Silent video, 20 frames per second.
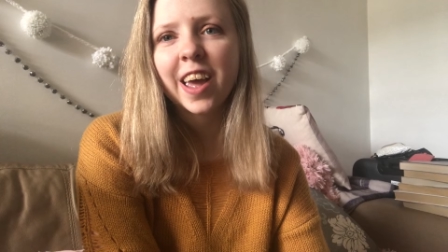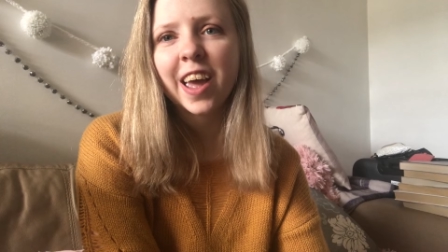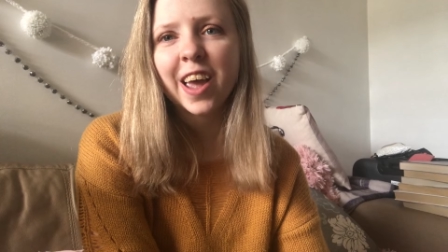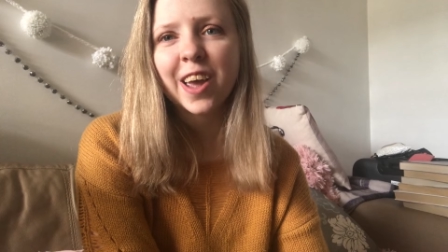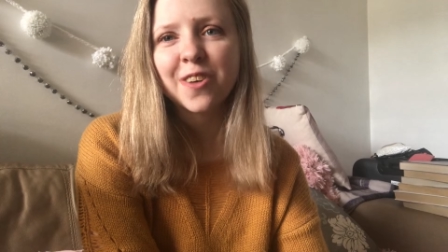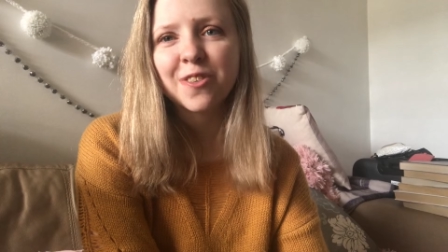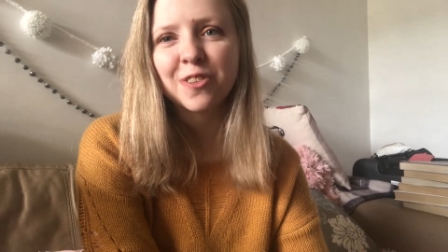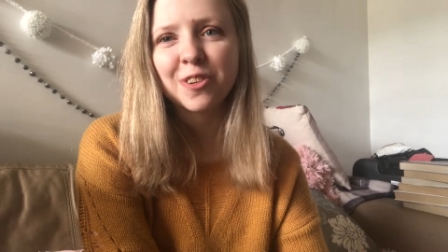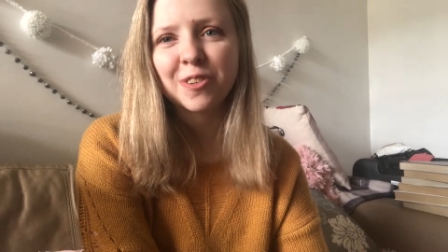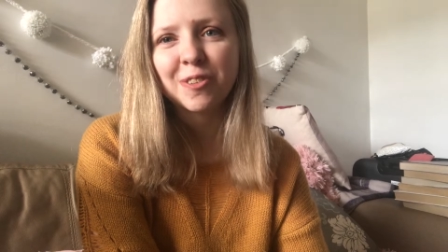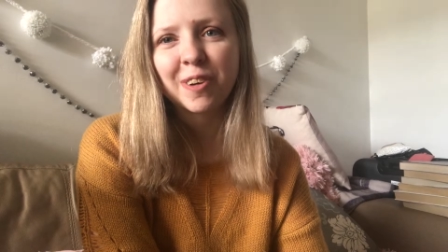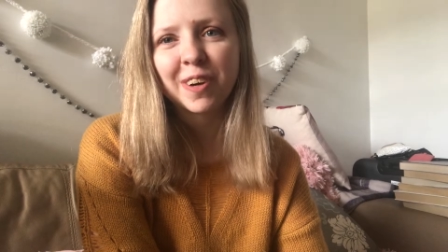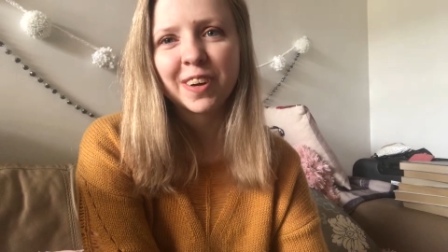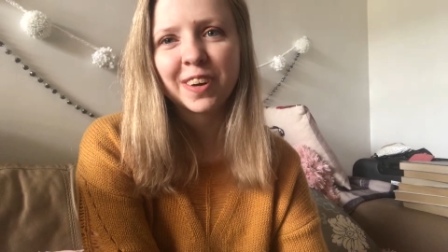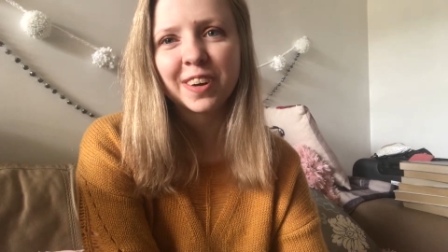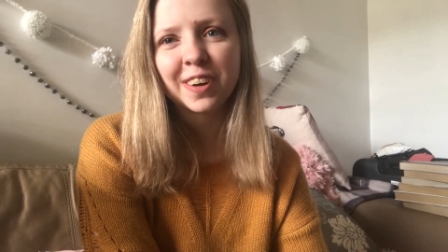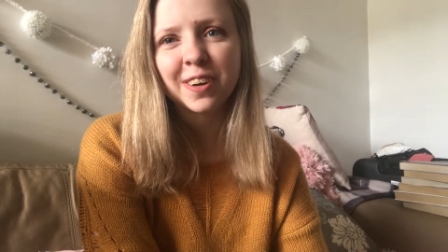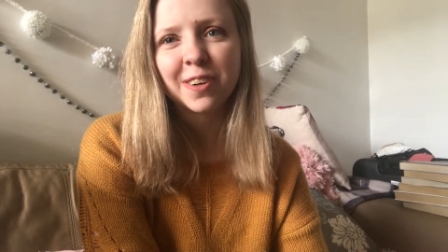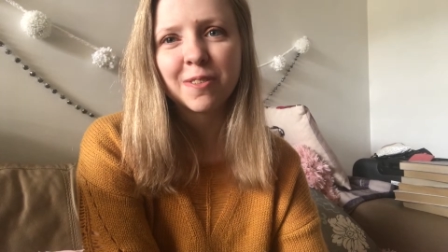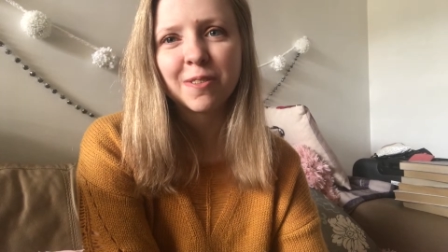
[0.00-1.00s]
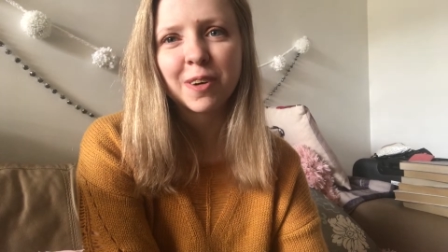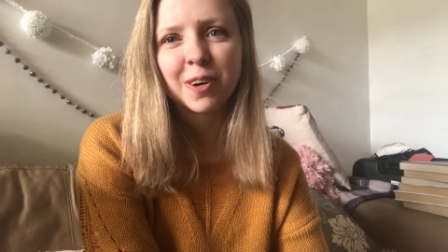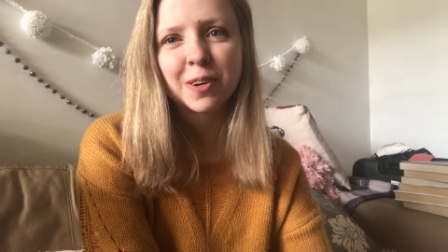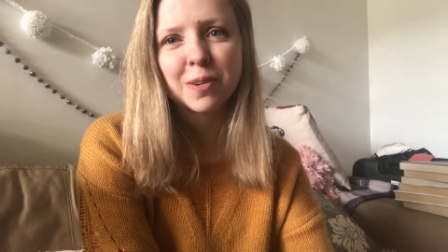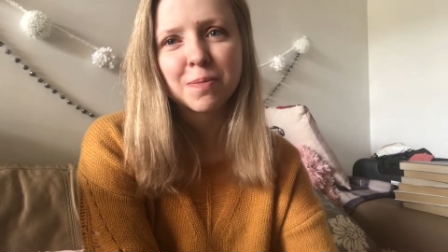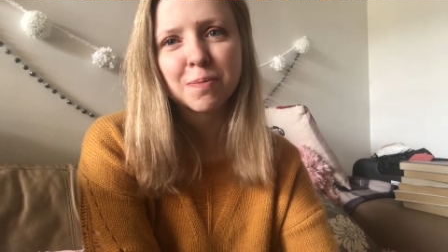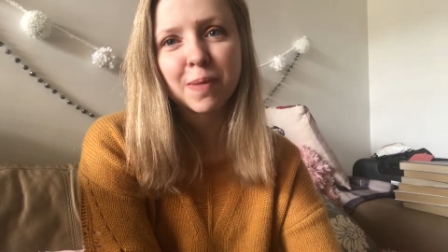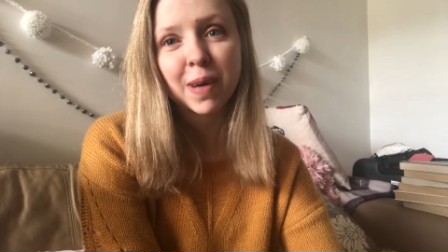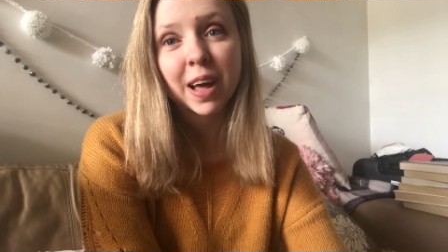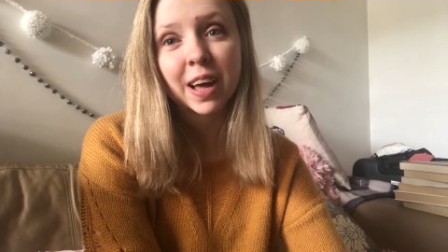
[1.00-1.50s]
Hey everyone,
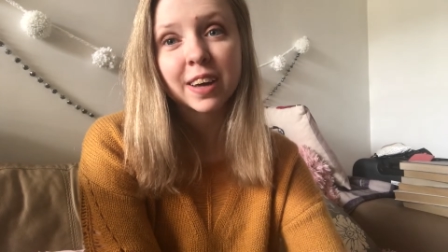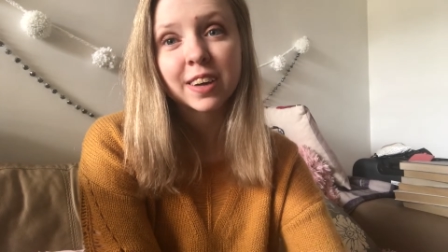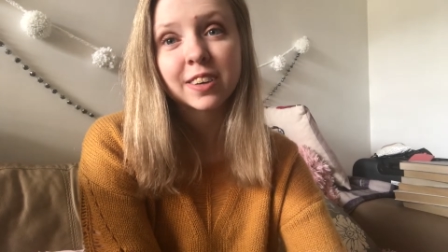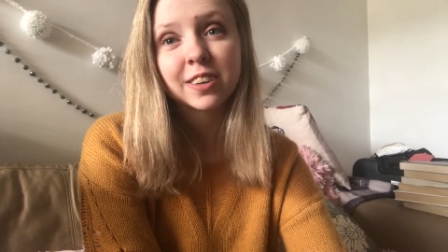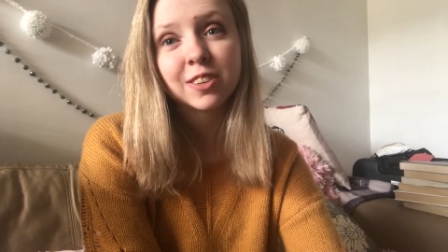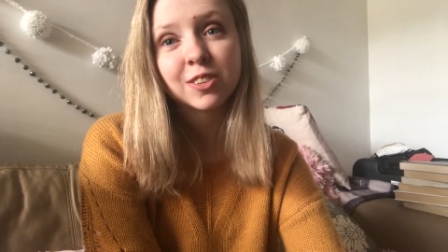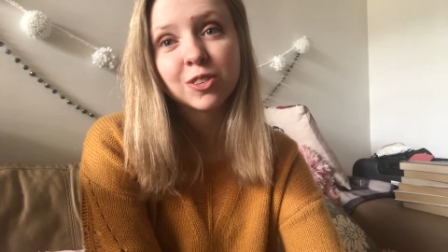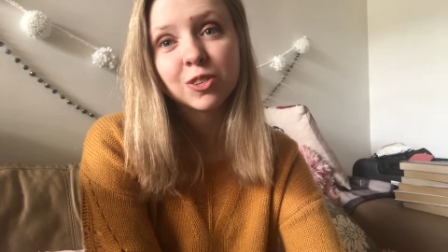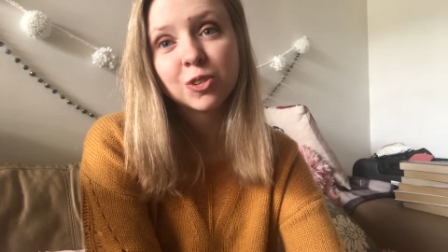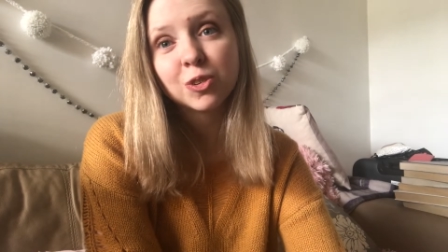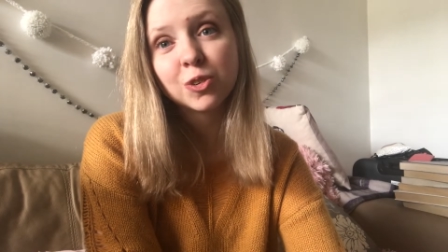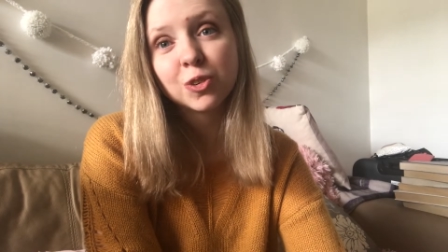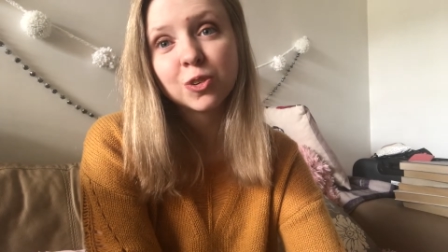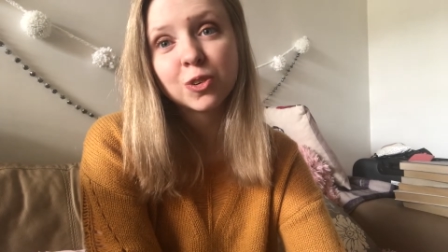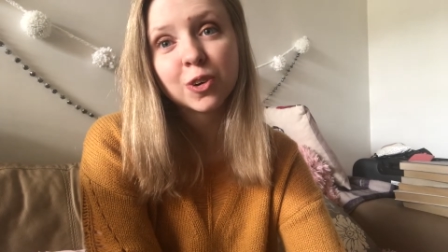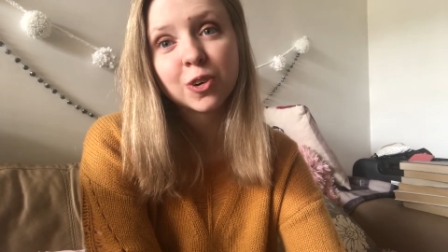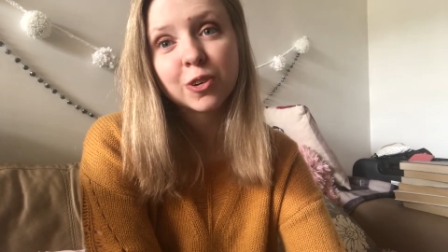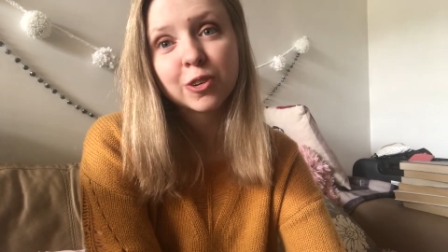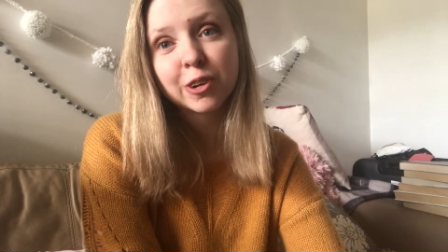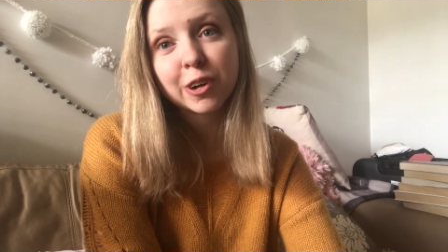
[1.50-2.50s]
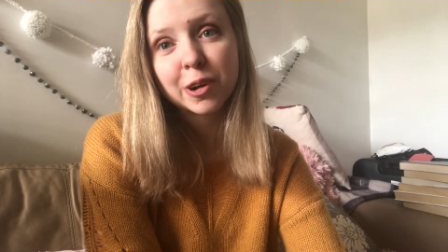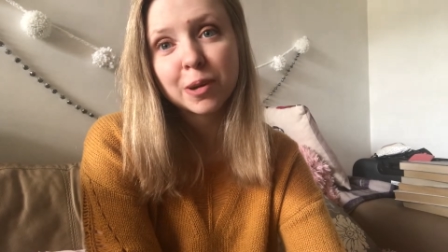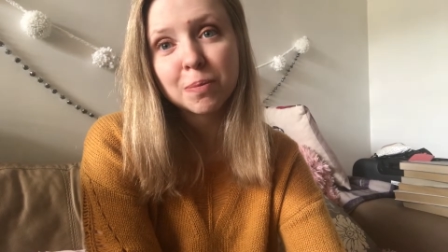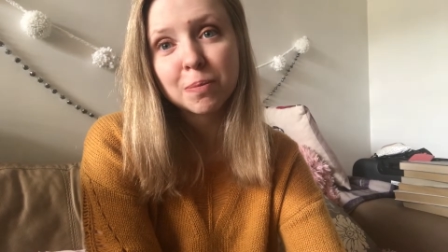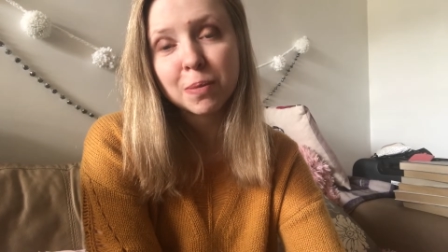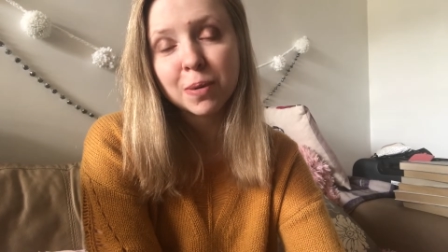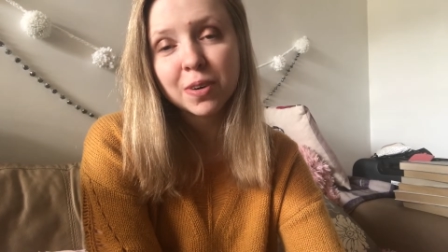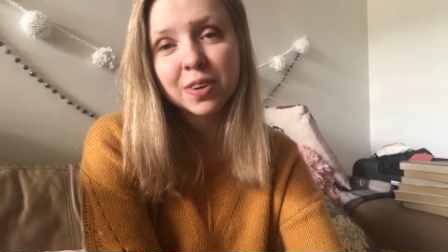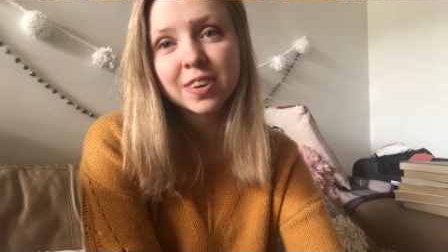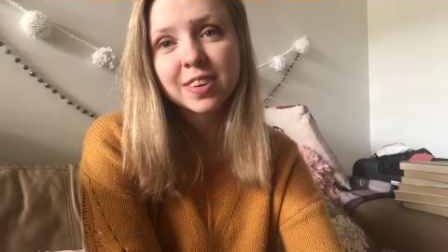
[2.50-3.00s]
welcome back to All Great
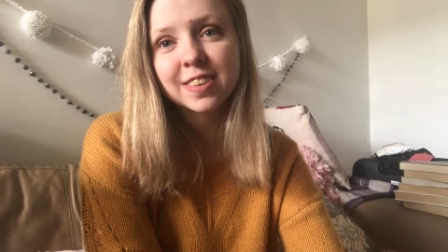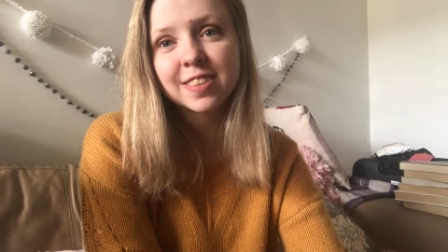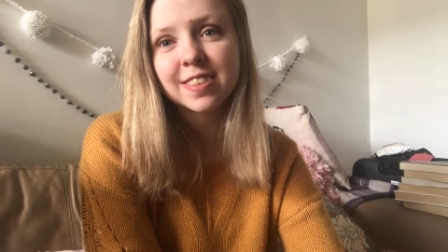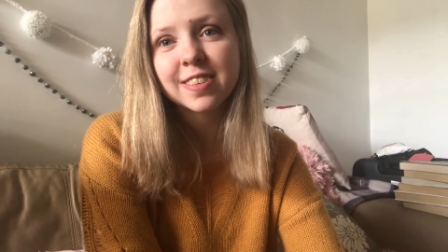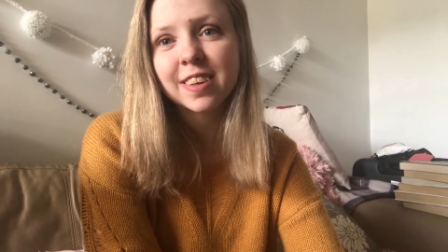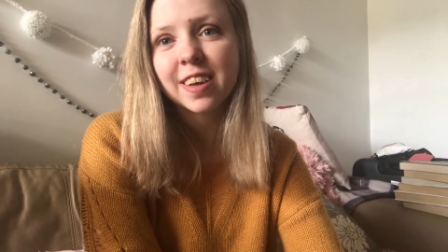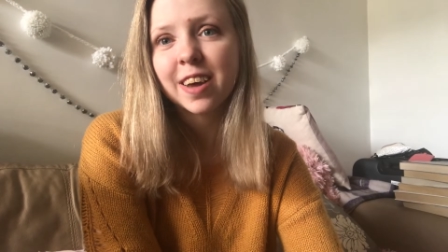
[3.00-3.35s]
Books.